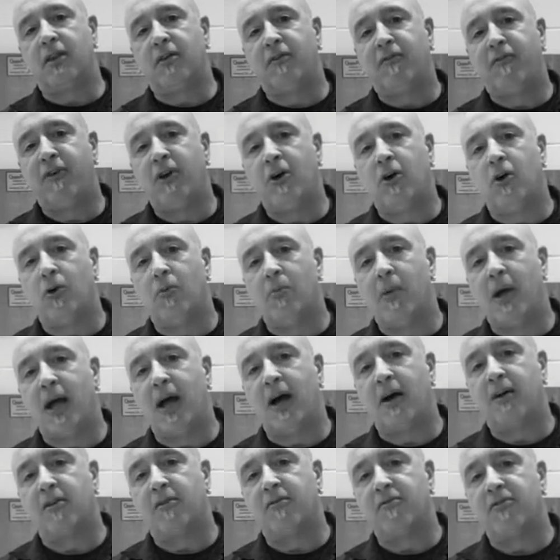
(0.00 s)
the film
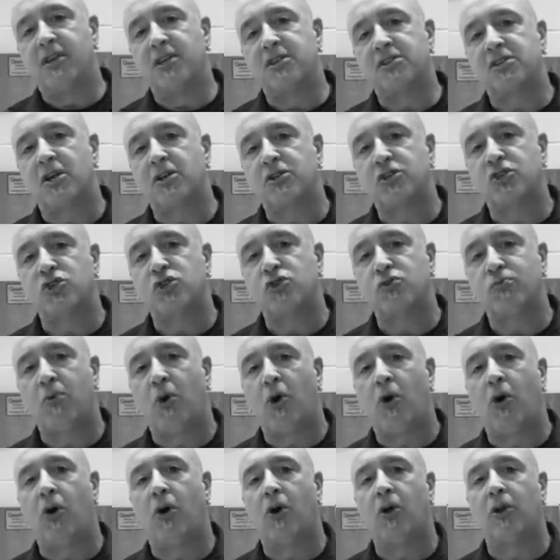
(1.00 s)
out of this
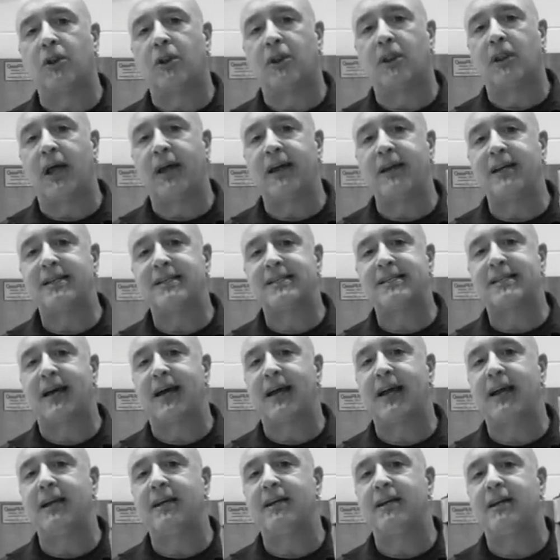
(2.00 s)
small, light,
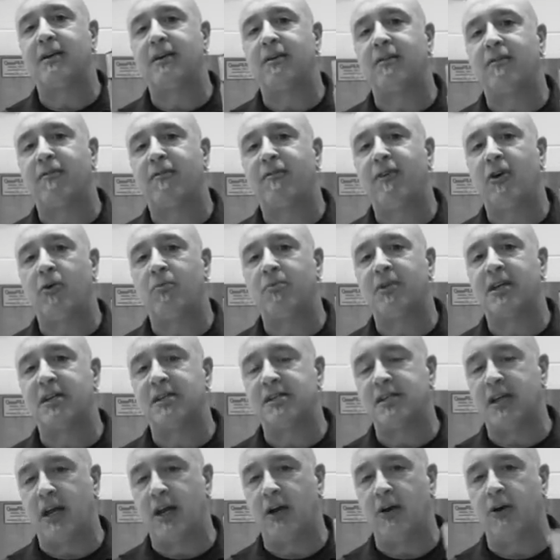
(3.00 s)
tight film
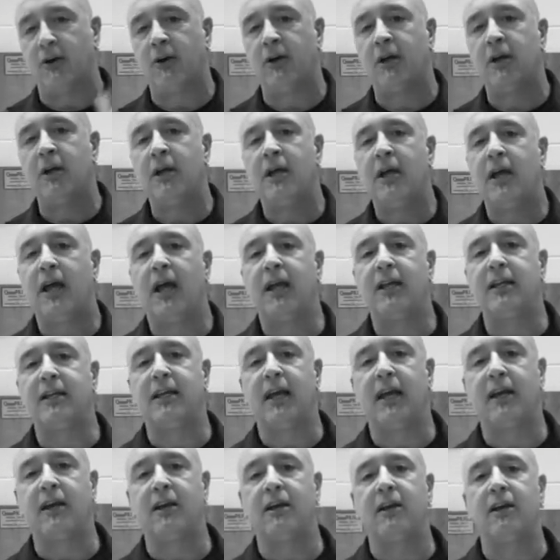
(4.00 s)
container and
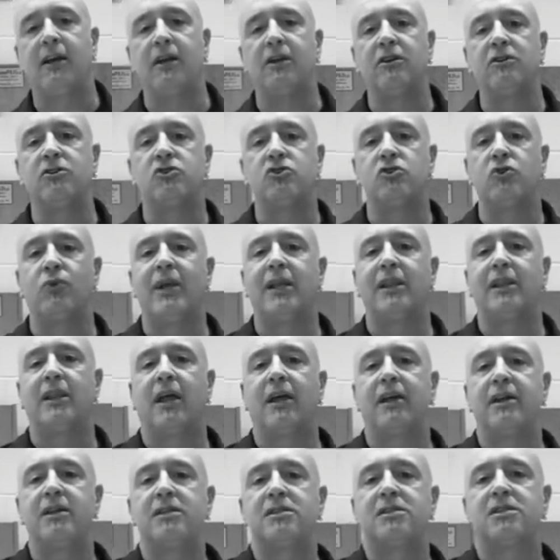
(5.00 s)
get it into a
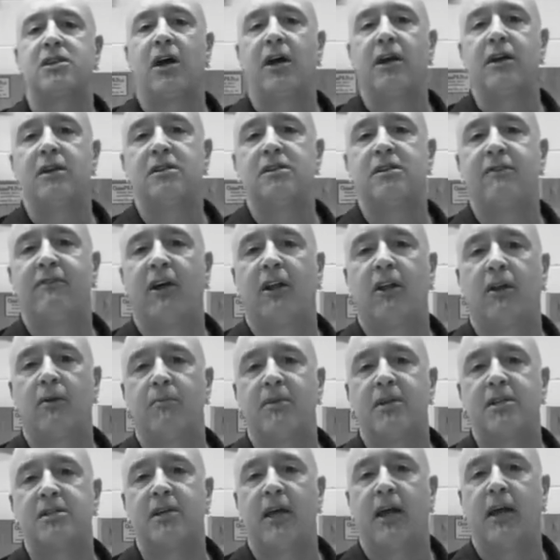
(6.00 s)
light, tight
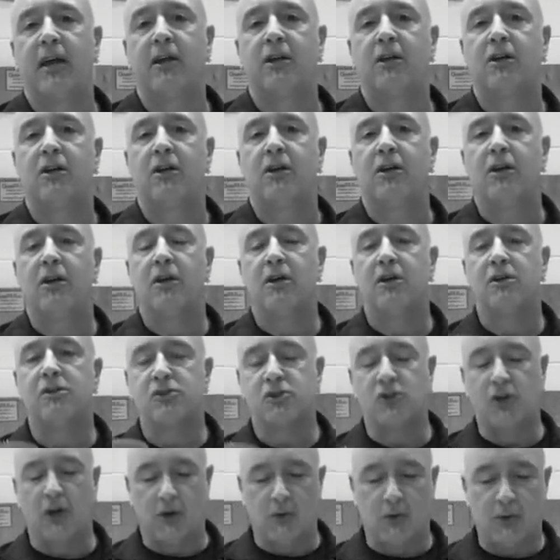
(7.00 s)
development tank.
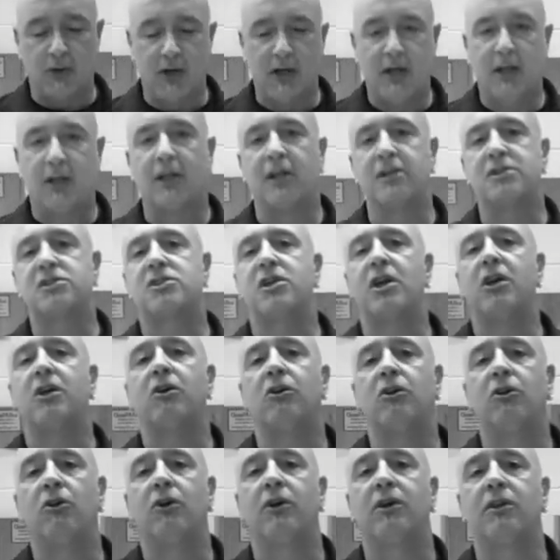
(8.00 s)
So let's take a
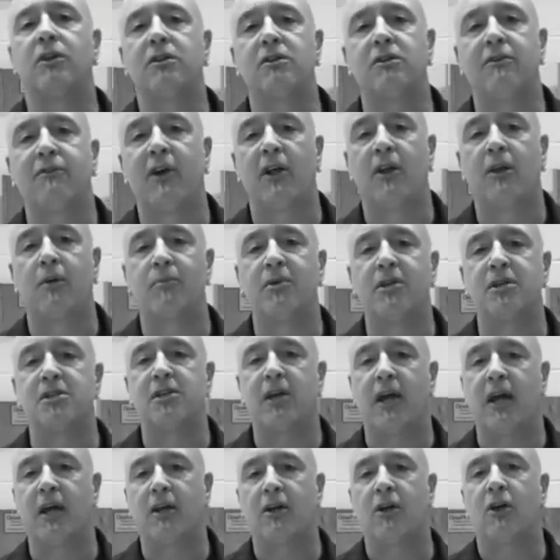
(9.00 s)
look at the development tank.